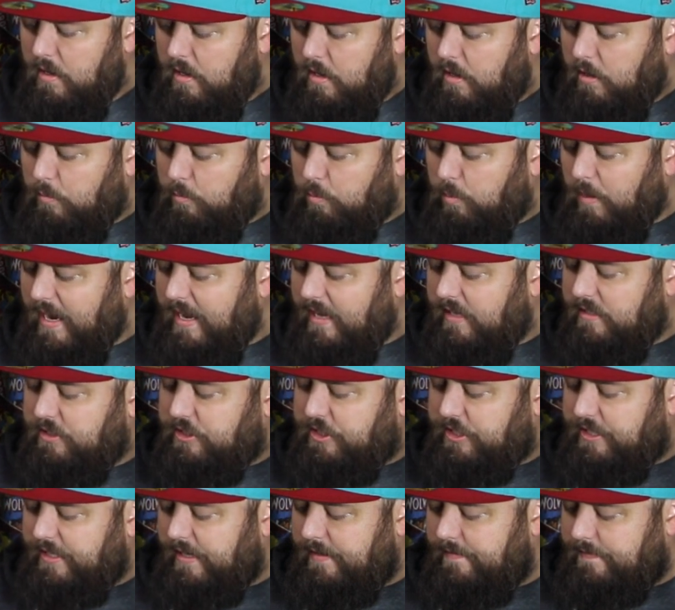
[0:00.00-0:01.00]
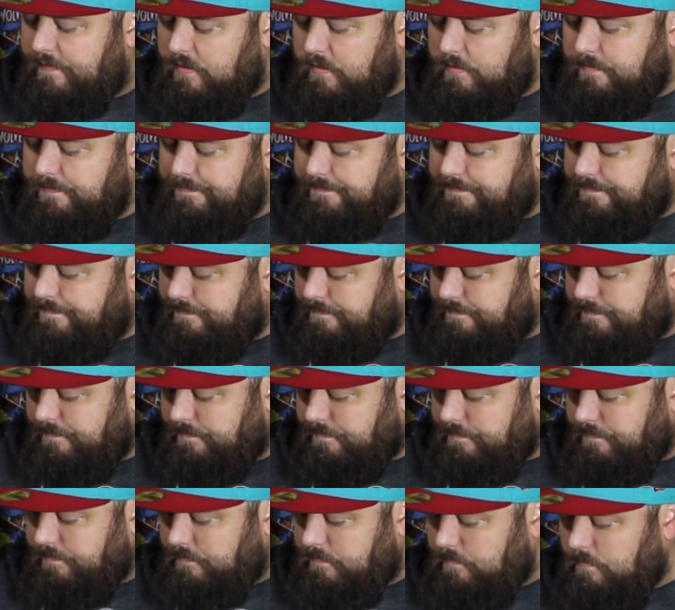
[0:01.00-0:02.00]
Red Shift.
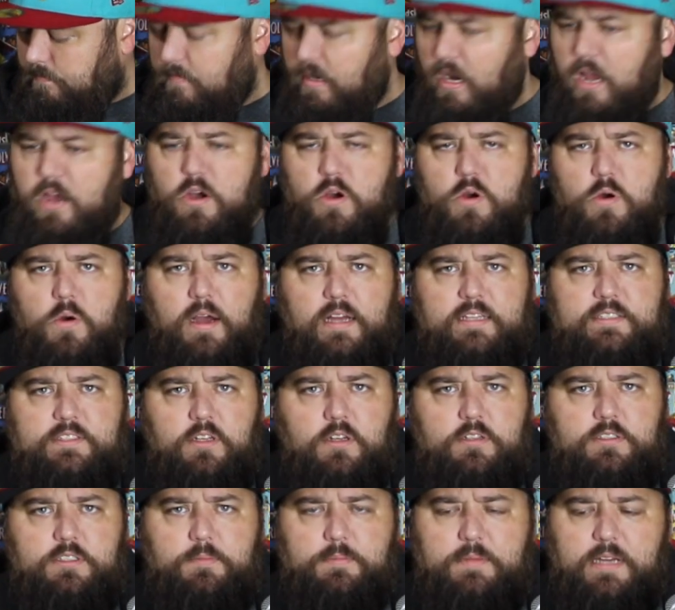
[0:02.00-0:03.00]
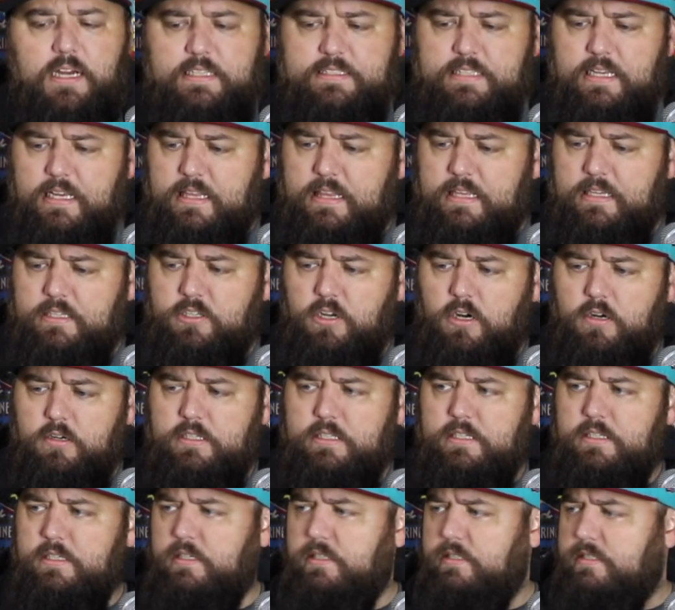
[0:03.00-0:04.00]
Oh, I saw some guys, I think
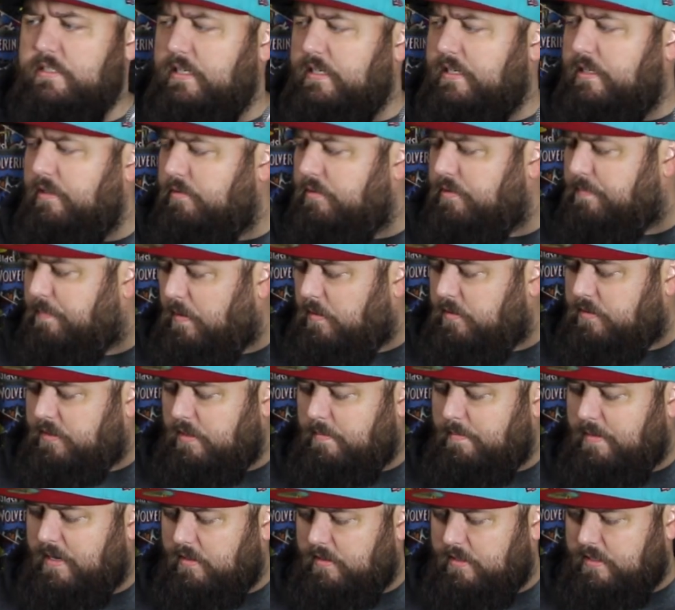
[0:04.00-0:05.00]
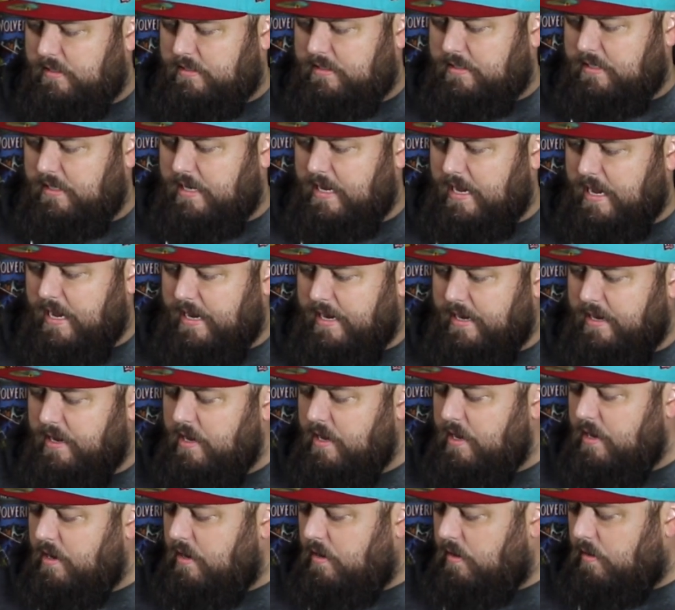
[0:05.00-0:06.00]
Charlie Stickney was posting about this today,
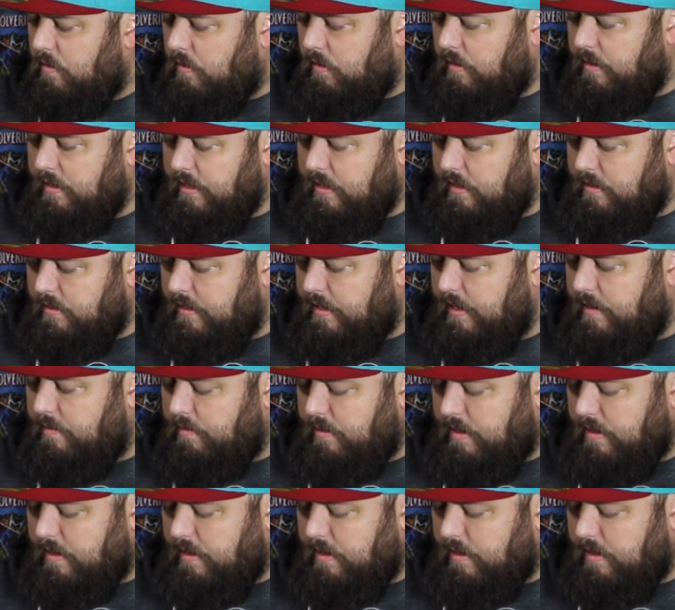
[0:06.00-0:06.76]
or the other day when